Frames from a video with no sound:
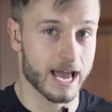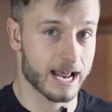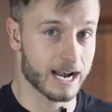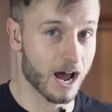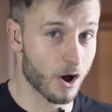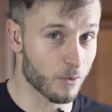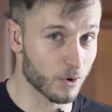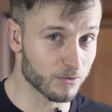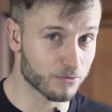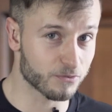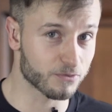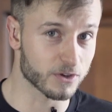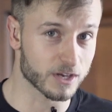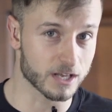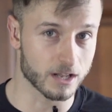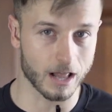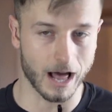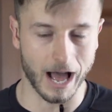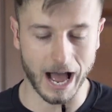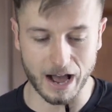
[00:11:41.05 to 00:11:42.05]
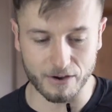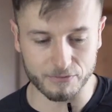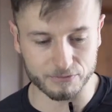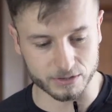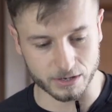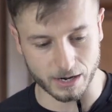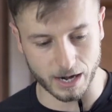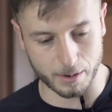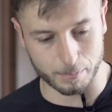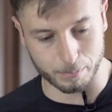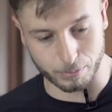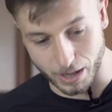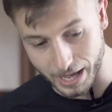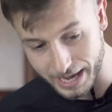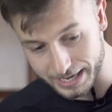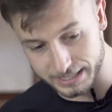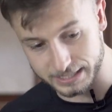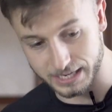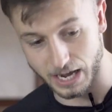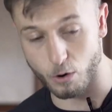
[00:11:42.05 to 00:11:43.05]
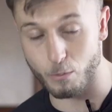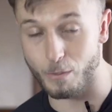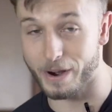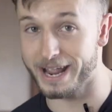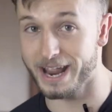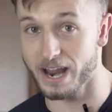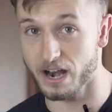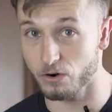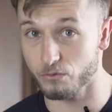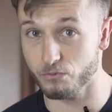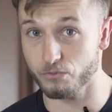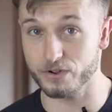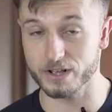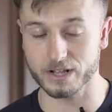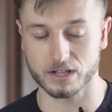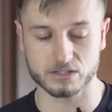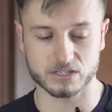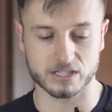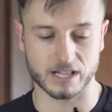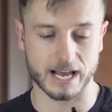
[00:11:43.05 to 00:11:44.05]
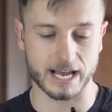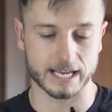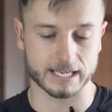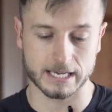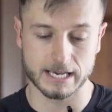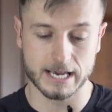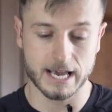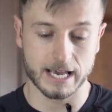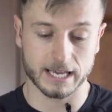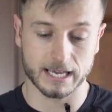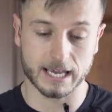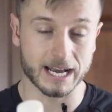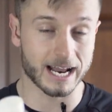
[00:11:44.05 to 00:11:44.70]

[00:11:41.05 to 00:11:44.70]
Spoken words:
and how I feel after I applied it, how my hair feels like.